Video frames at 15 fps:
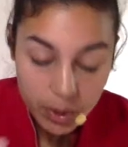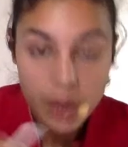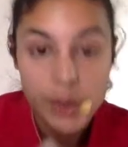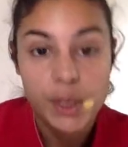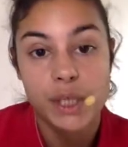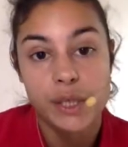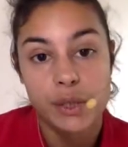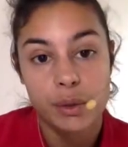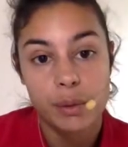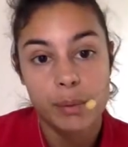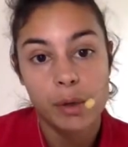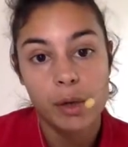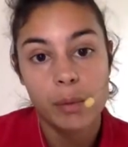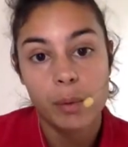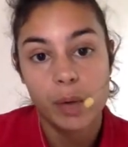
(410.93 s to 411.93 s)
these 3
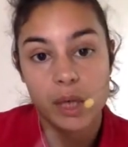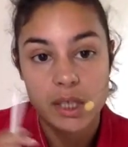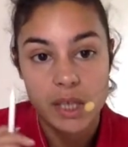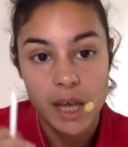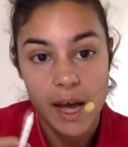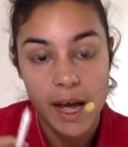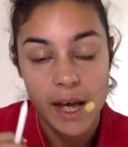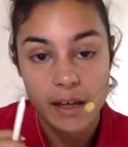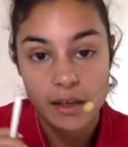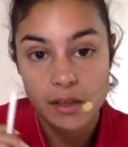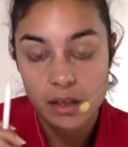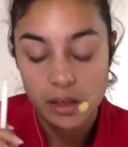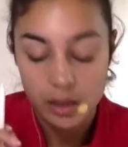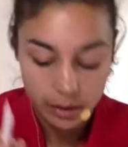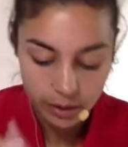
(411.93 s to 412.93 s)
bullet points, and
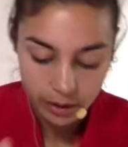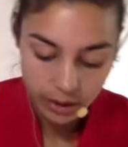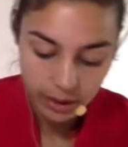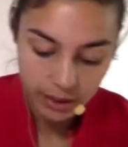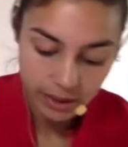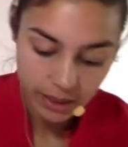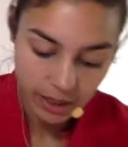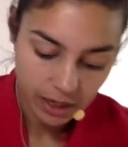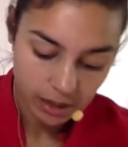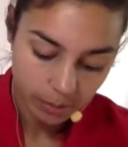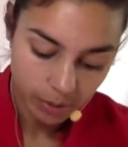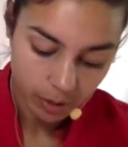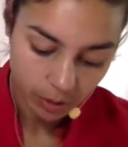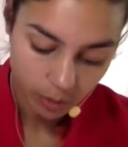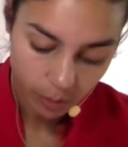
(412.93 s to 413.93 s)
it's an
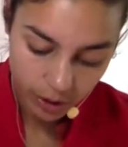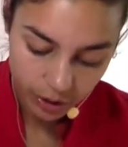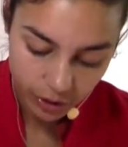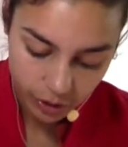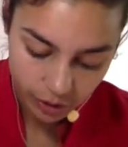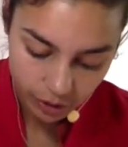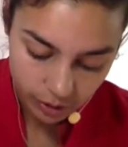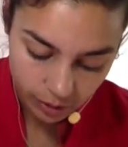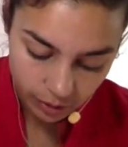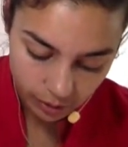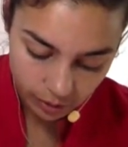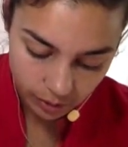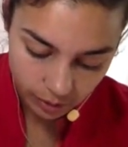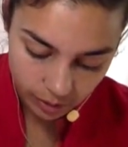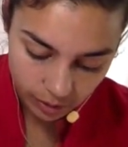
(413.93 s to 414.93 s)
8-mark question.
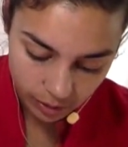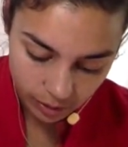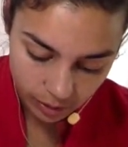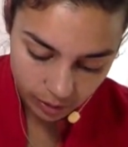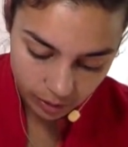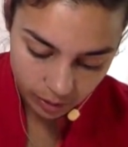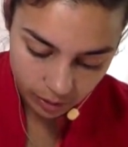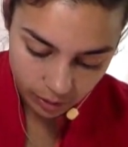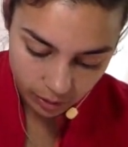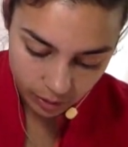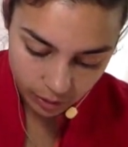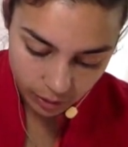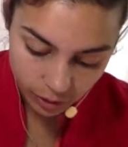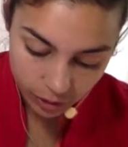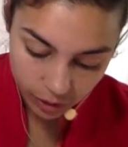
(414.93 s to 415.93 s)

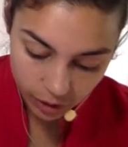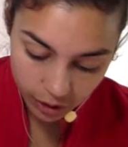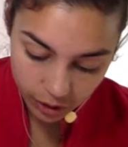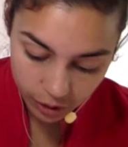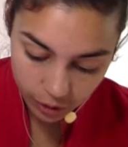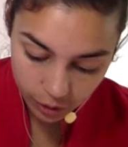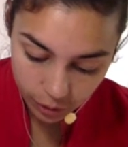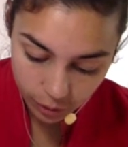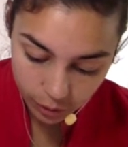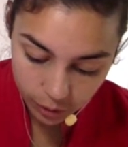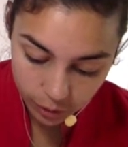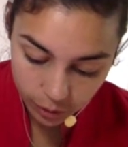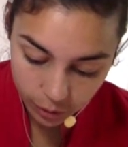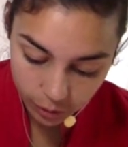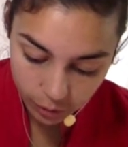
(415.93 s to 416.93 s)
So you need 2 to
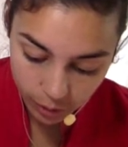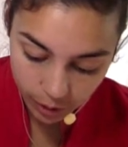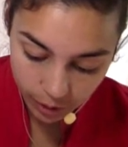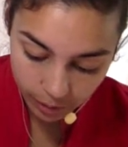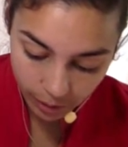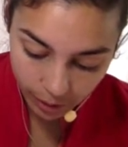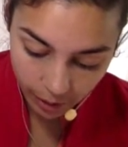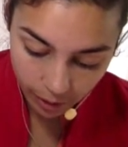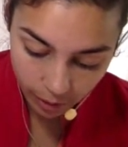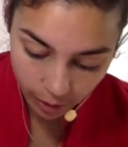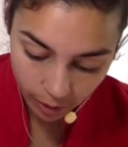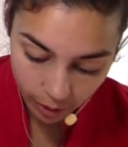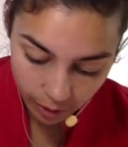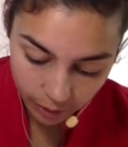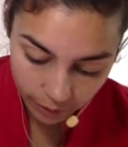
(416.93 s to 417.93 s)
3
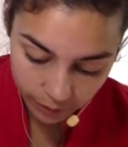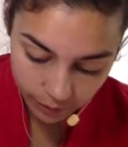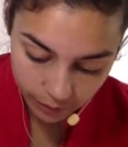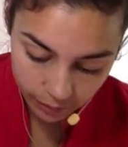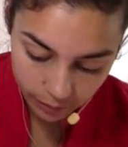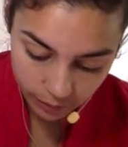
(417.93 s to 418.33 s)
paragraphs.